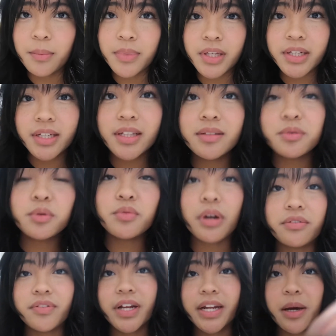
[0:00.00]
I'm looking a little
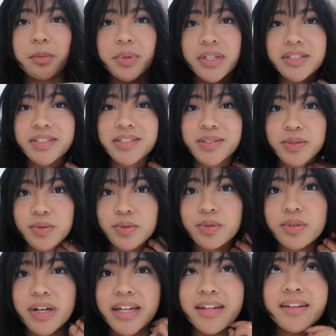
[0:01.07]
rough right now because
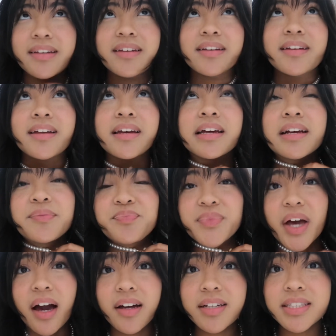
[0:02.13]
school ended.
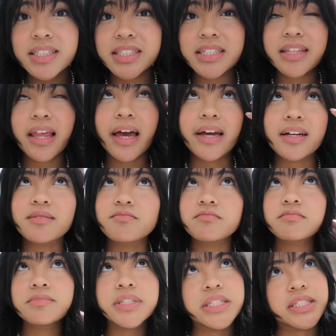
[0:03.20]
Honestly, like
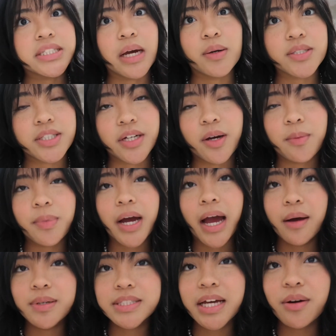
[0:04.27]
six hours ago, but
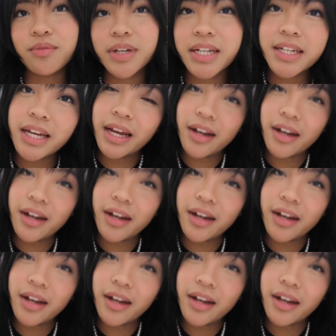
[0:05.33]
I was out running